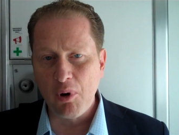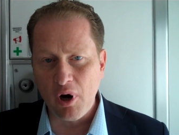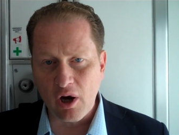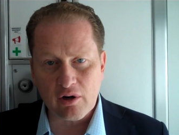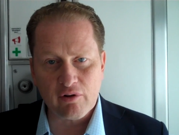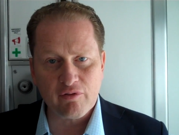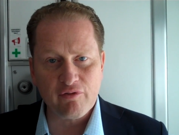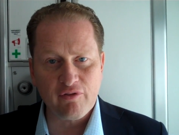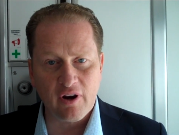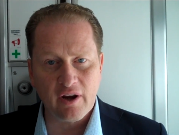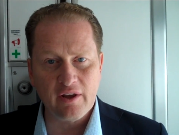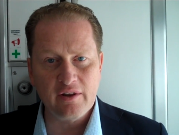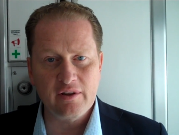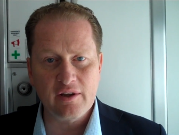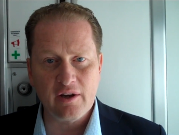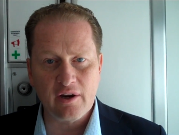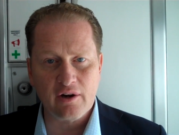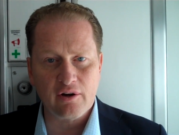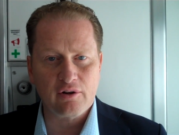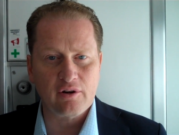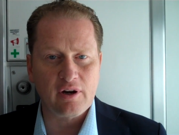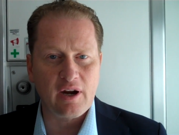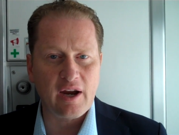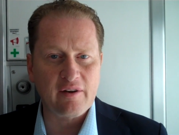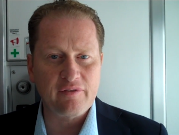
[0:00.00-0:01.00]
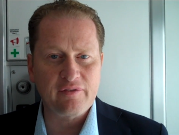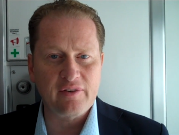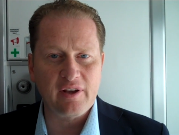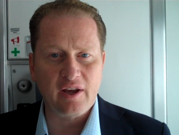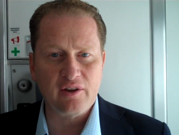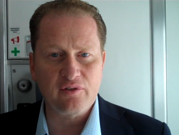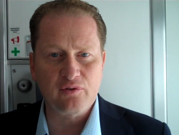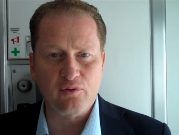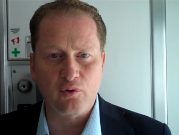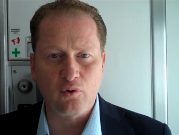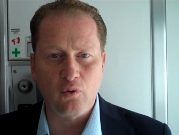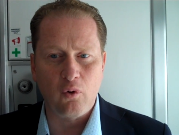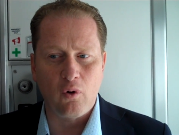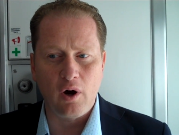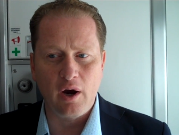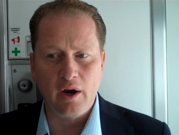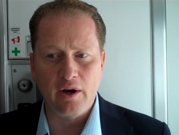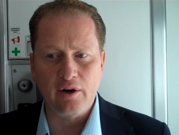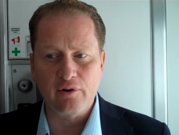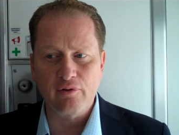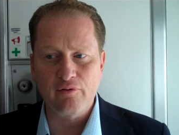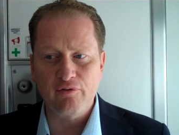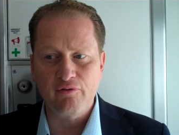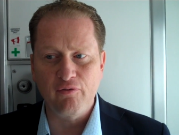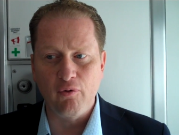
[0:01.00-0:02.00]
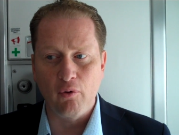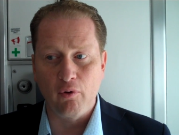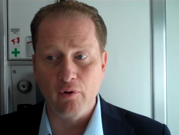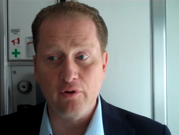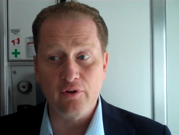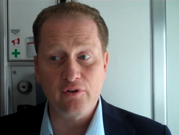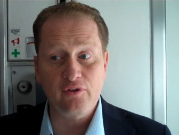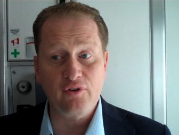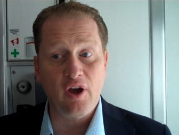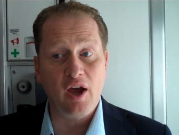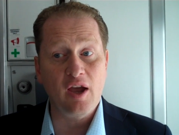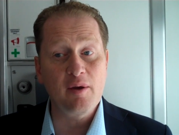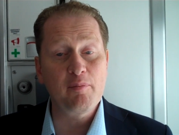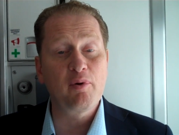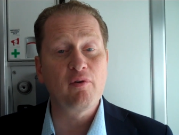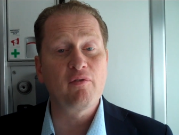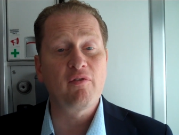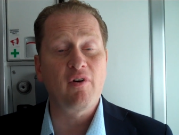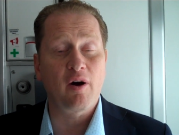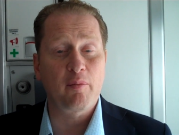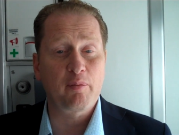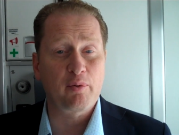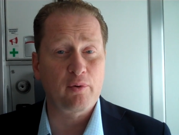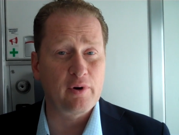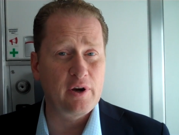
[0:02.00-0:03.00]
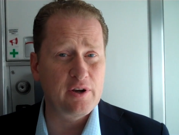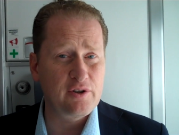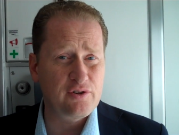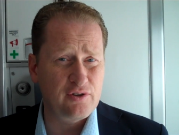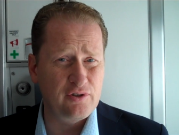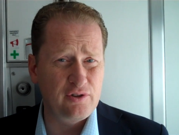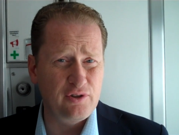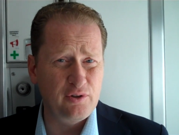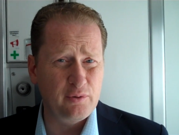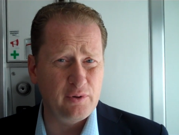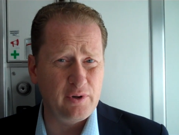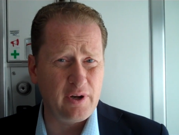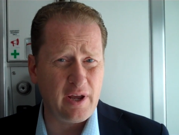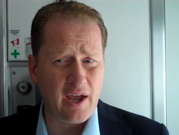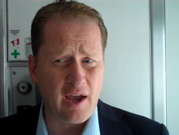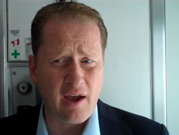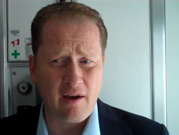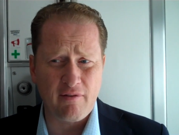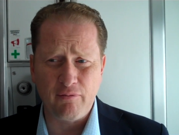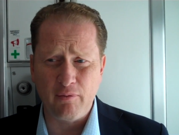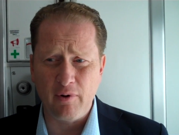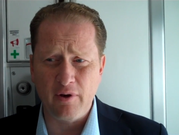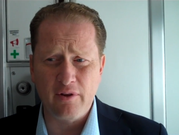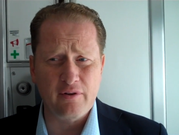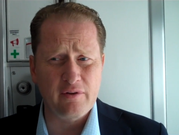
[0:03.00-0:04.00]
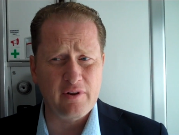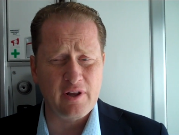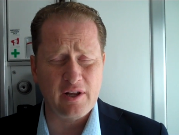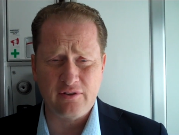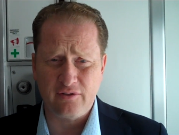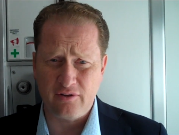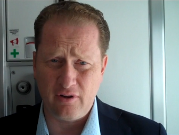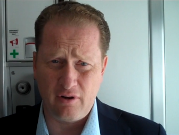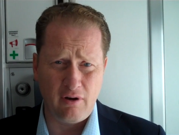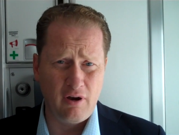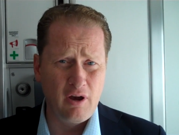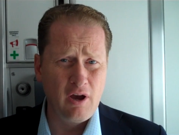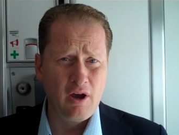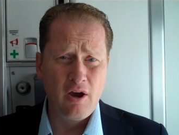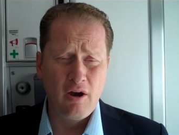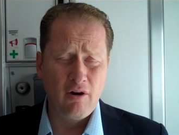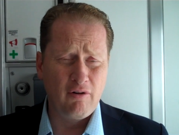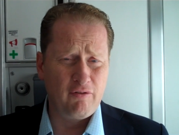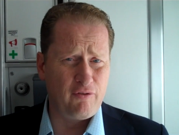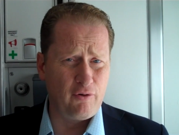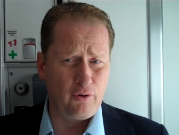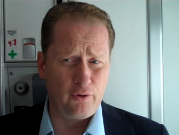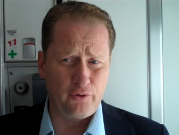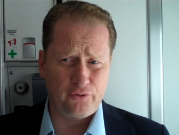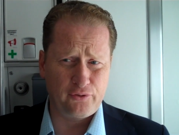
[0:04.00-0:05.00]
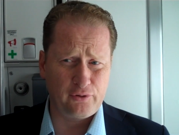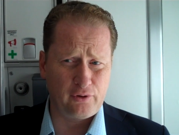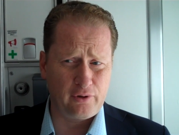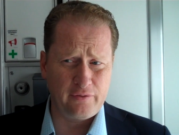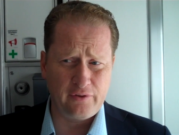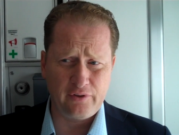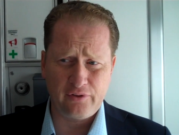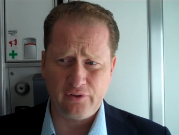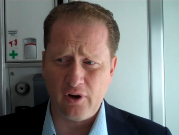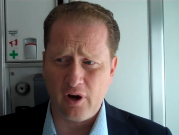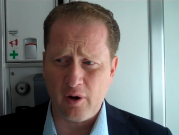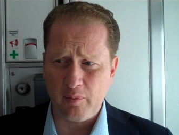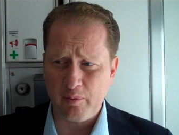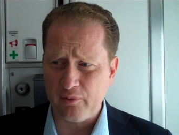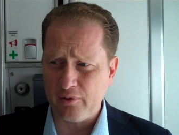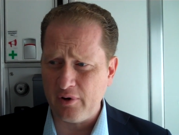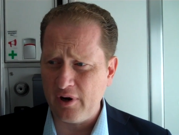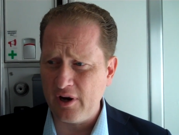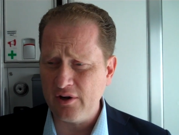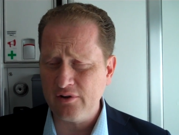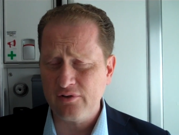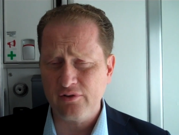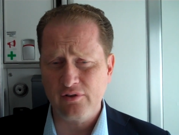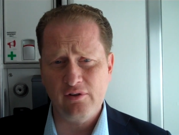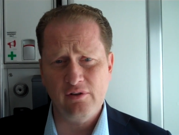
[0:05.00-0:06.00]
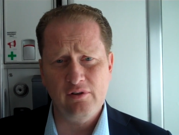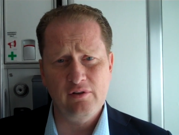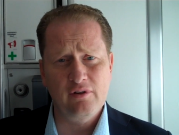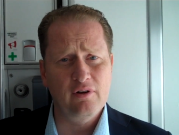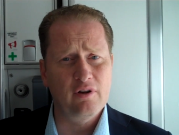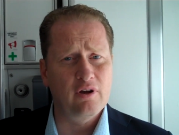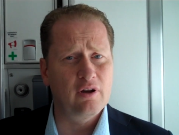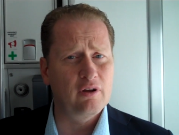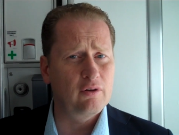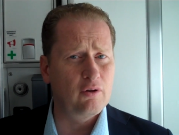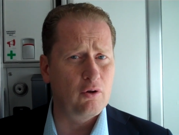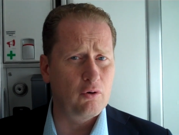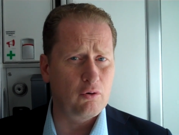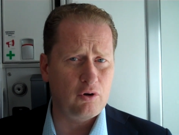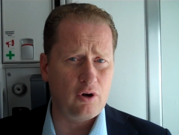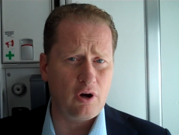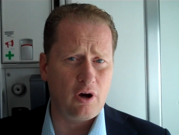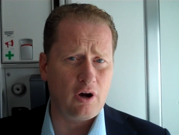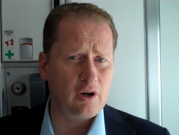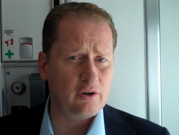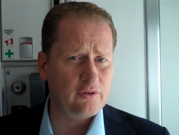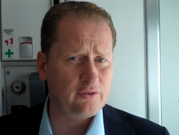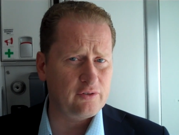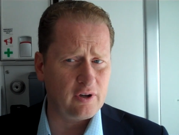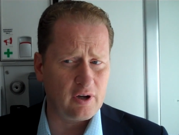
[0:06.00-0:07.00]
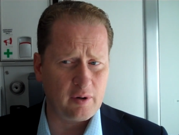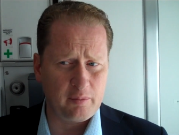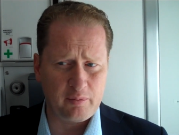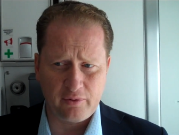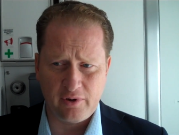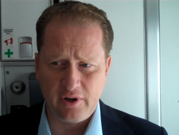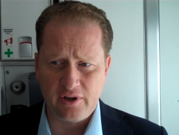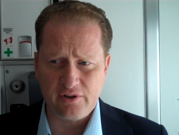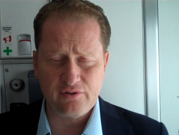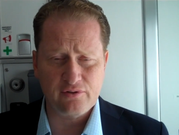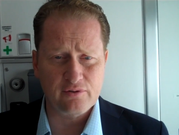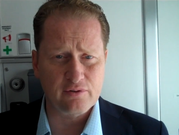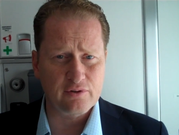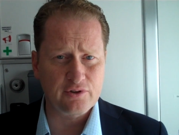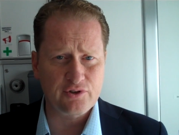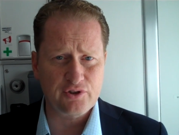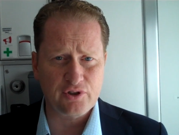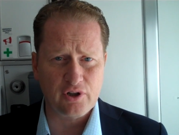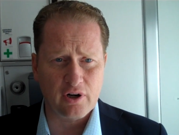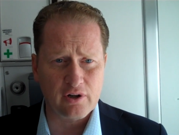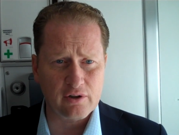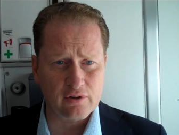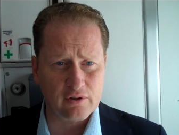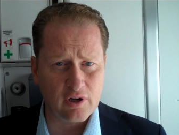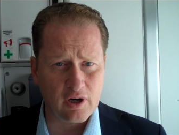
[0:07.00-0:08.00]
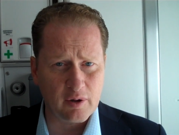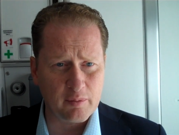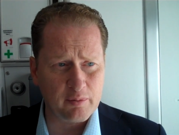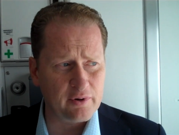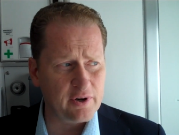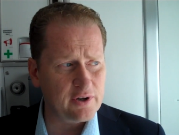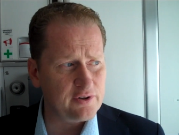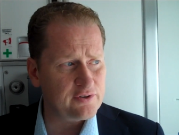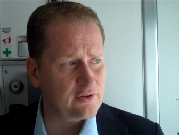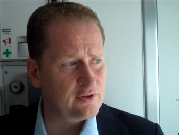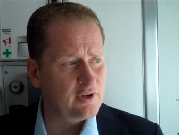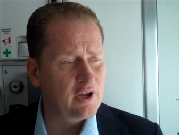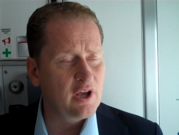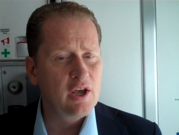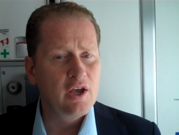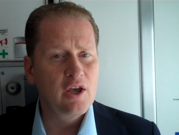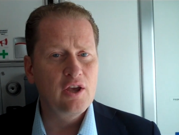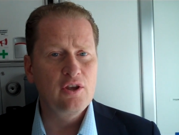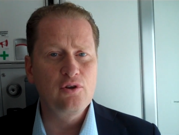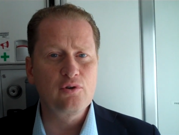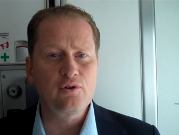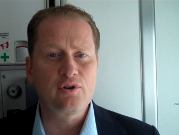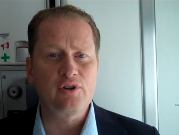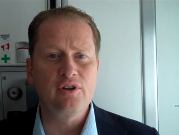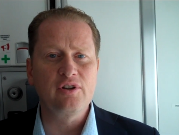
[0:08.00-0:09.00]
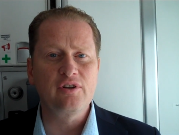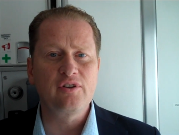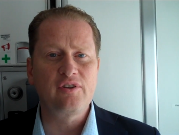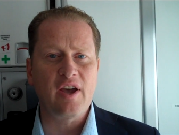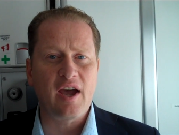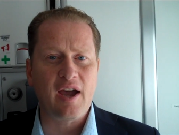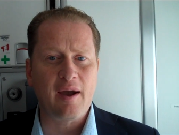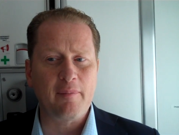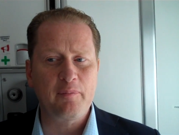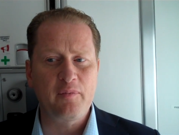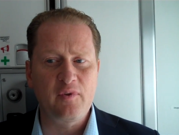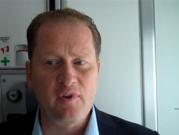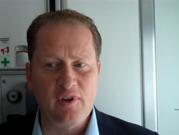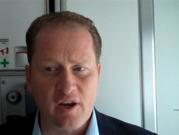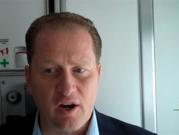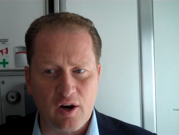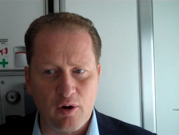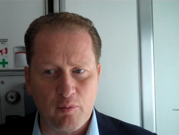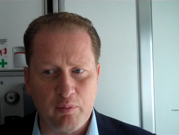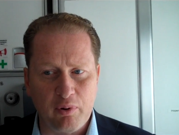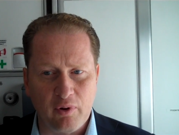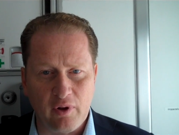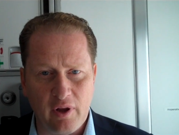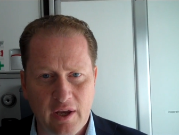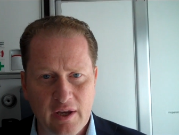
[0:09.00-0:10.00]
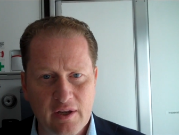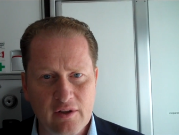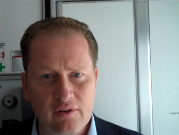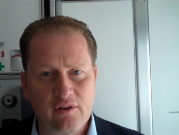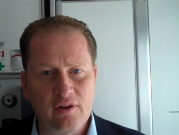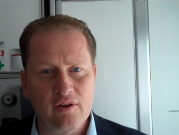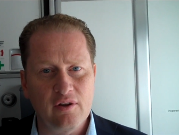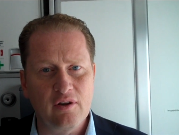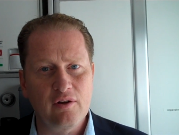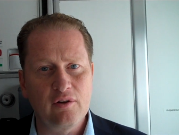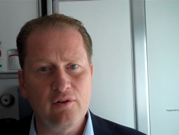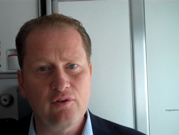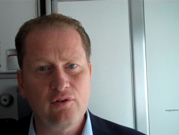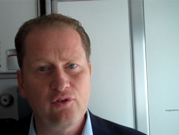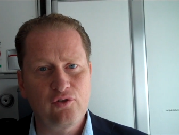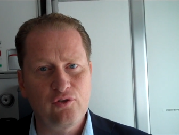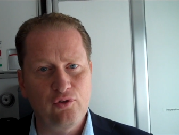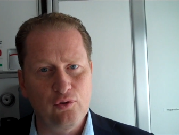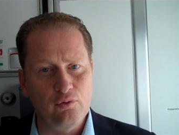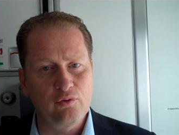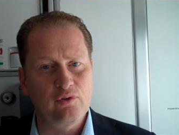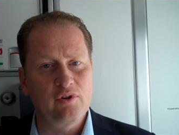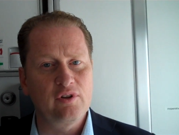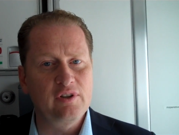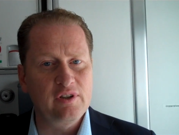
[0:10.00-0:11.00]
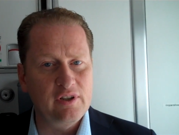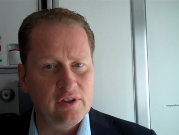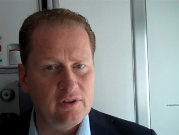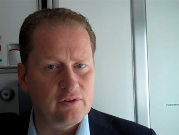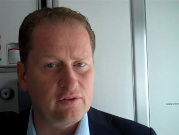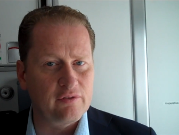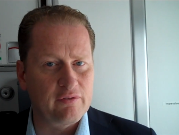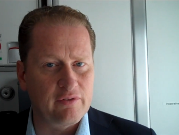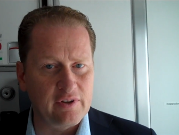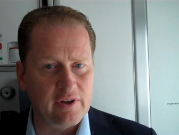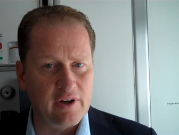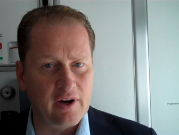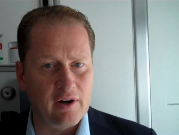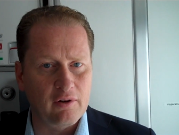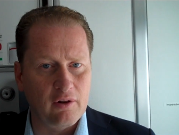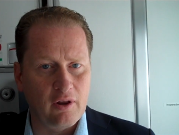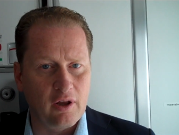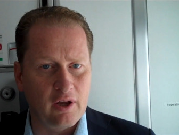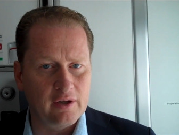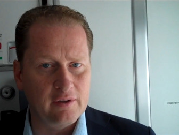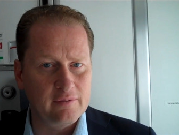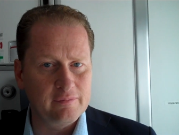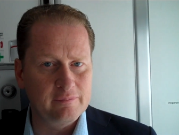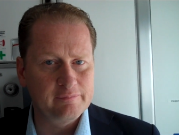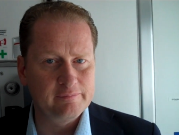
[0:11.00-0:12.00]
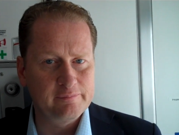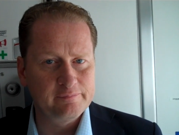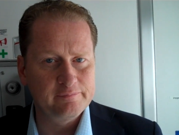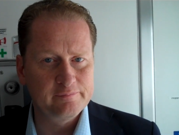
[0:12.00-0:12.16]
modify the aircraft as required for the type of operation you would have. Whether that's a full-service operation, a low-cost operation, or a charter operation, you can adapt the airplane to suit the needs of the airline.